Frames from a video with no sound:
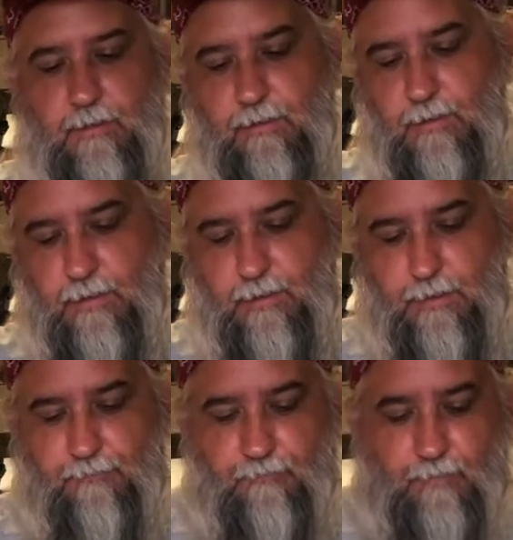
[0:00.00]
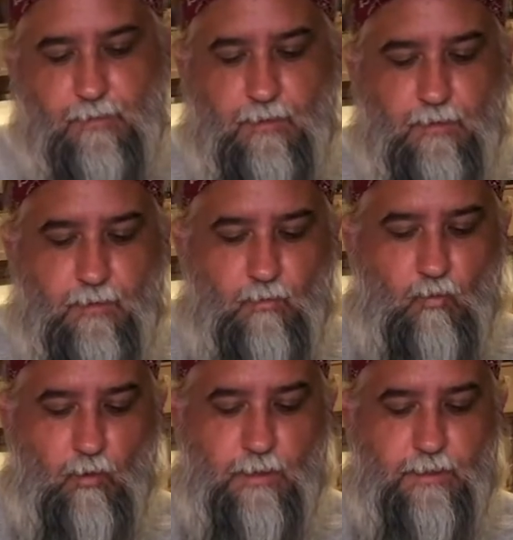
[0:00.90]

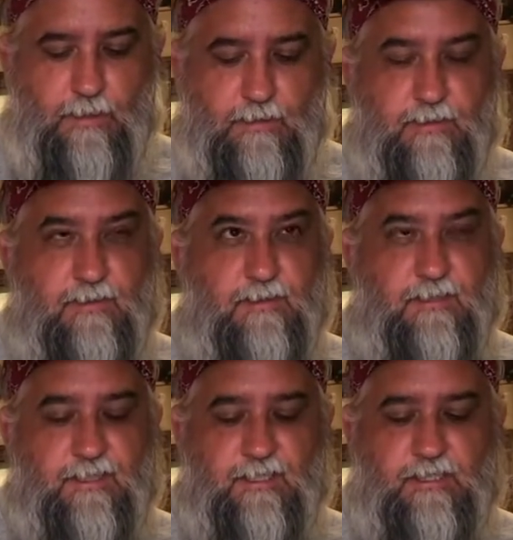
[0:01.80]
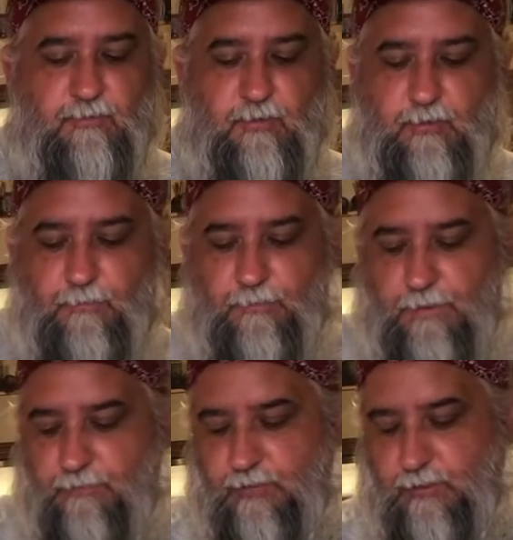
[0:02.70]
1 teaspoon
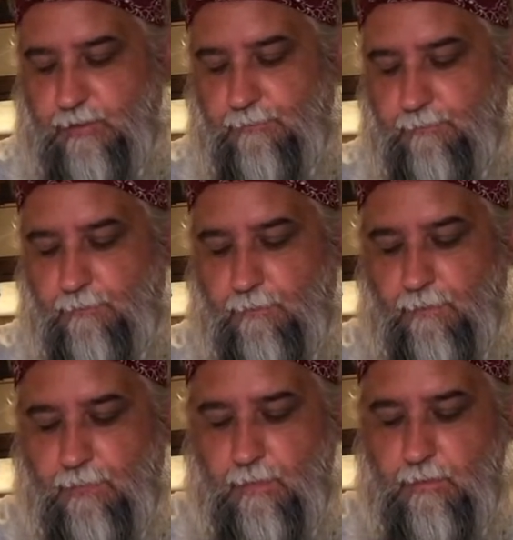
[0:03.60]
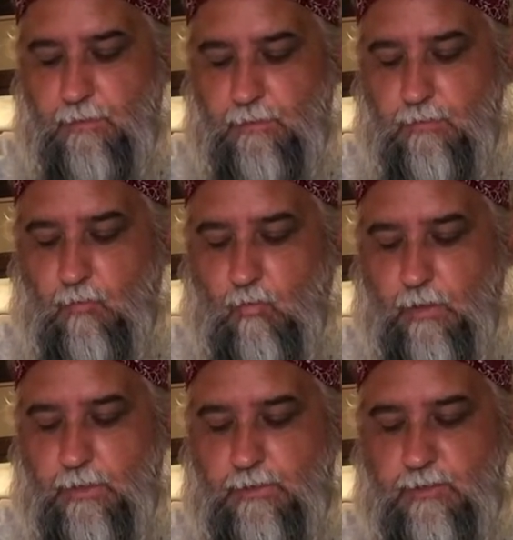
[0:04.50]
of sugar.
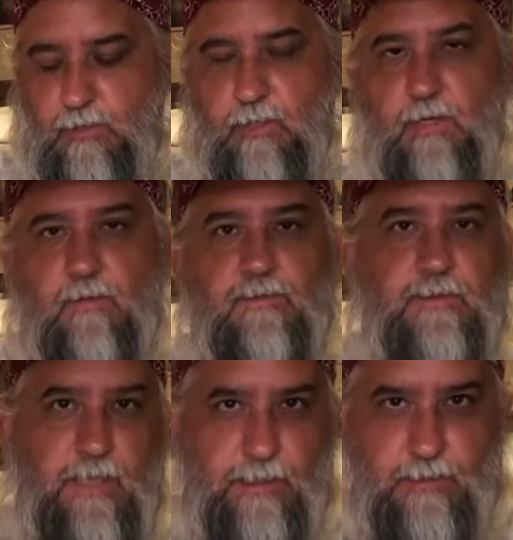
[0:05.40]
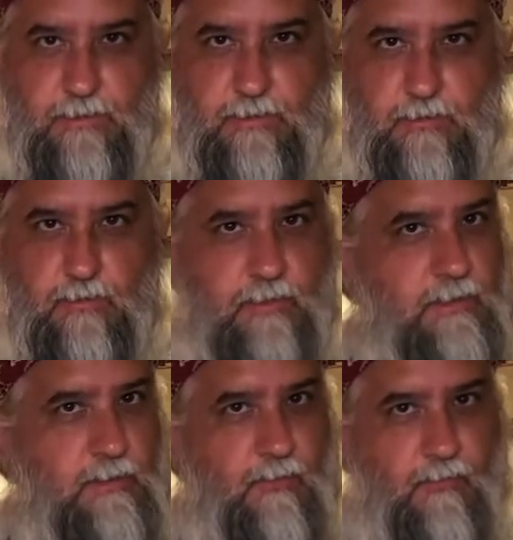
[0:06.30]
1 or 2 cloves. I did 2. You can
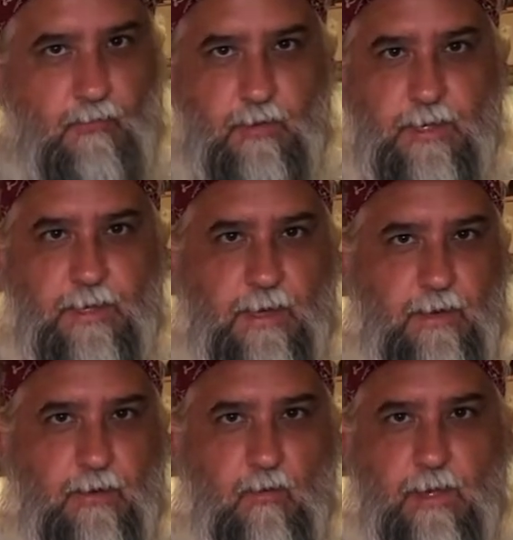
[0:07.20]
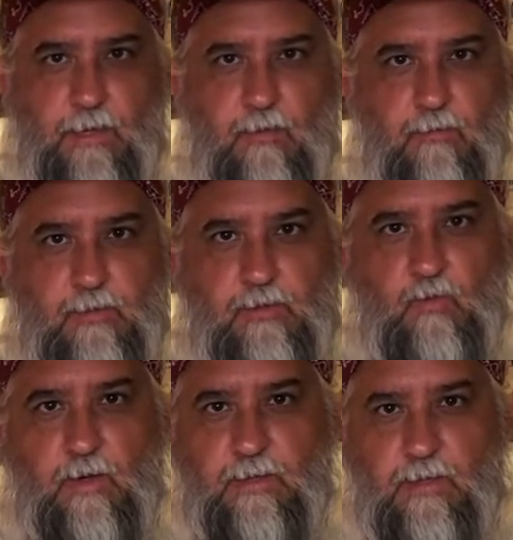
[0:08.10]
do 3. I don't know why anyone would use
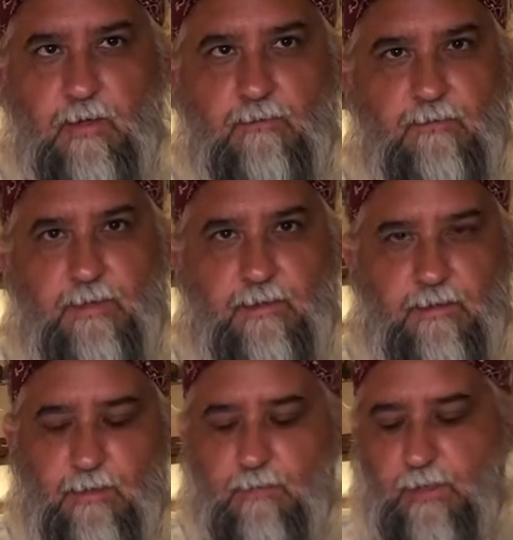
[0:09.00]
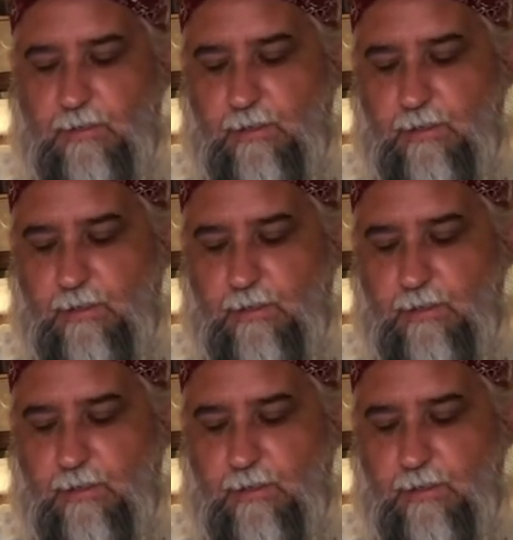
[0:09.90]
1 clove of anything, but